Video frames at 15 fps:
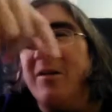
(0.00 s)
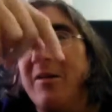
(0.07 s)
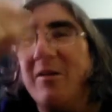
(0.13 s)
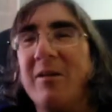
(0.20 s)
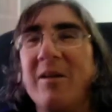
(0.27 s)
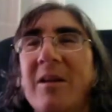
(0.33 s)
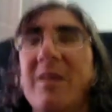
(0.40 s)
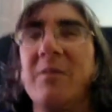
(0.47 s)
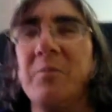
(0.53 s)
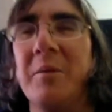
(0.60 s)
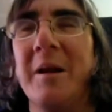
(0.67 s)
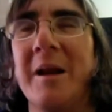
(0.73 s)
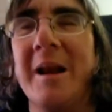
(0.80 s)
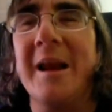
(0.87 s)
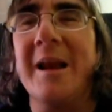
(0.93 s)
tunes
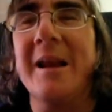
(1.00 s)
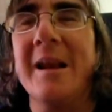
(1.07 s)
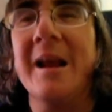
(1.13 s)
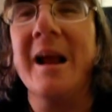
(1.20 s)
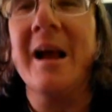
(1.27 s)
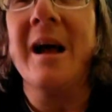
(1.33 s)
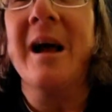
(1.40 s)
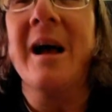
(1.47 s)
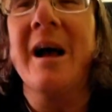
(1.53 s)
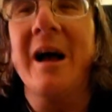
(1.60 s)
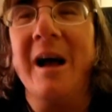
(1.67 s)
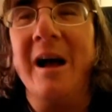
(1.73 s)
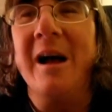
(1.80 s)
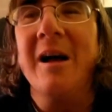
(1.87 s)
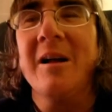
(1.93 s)
spinning.
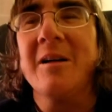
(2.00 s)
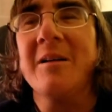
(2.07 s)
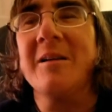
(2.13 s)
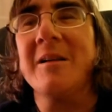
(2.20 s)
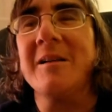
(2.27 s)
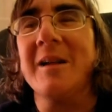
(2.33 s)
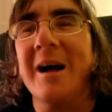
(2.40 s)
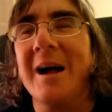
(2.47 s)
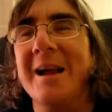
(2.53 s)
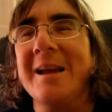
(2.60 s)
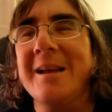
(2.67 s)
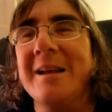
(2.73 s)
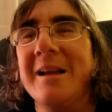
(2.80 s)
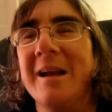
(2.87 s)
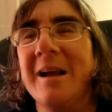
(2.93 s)
Good night.